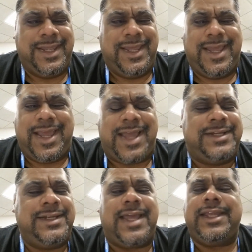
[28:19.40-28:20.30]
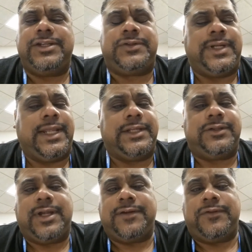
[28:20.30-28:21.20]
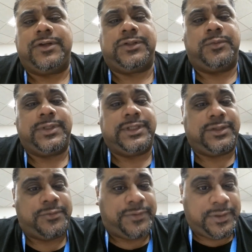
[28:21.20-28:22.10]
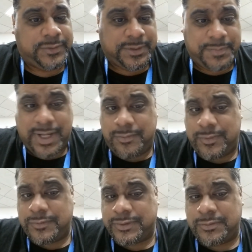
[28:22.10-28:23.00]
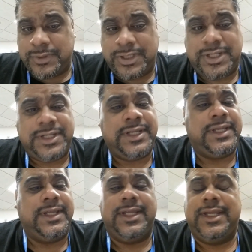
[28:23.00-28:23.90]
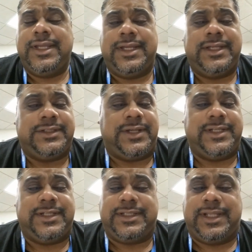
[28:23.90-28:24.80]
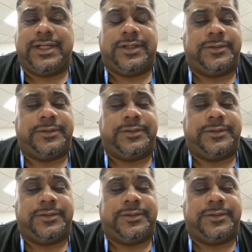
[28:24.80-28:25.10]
I could not get a straight answer out of her as to what this whole thing was about, what was going on. So I just let it go.